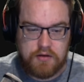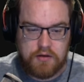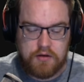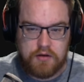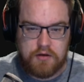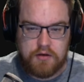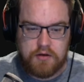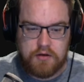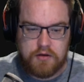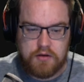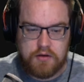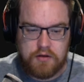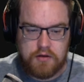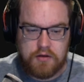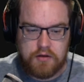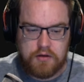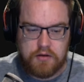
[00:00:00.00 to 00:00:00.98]
It's a
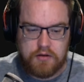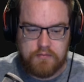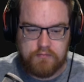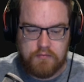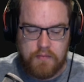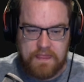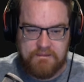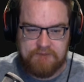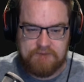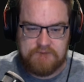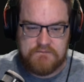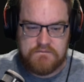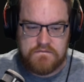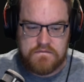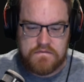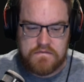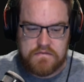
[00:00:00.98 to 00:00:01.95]
tougher enemy, and you'll need
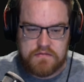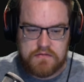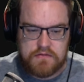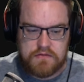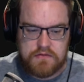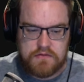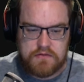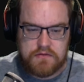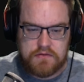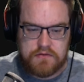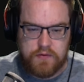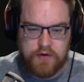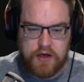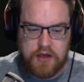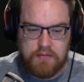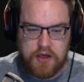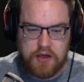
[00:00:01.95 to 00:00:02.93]
to get your timing
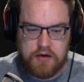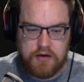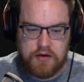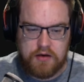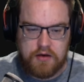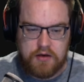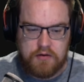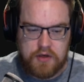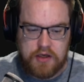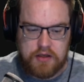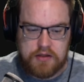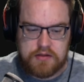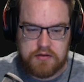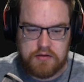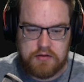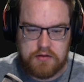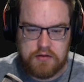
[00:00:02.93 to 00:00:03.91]
just right to connect with your
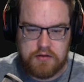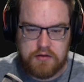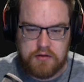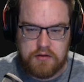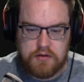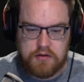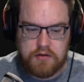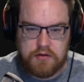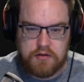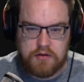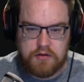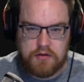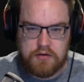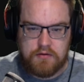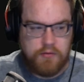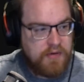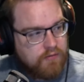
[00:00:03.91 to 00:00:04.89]
second hit,
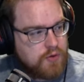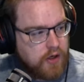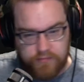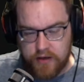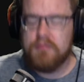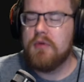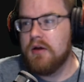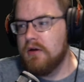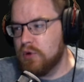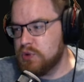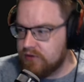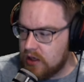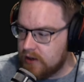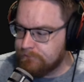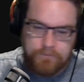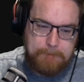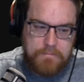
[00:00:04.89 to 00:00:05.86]
which can get
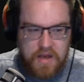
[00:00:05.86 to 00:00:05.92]
irritating.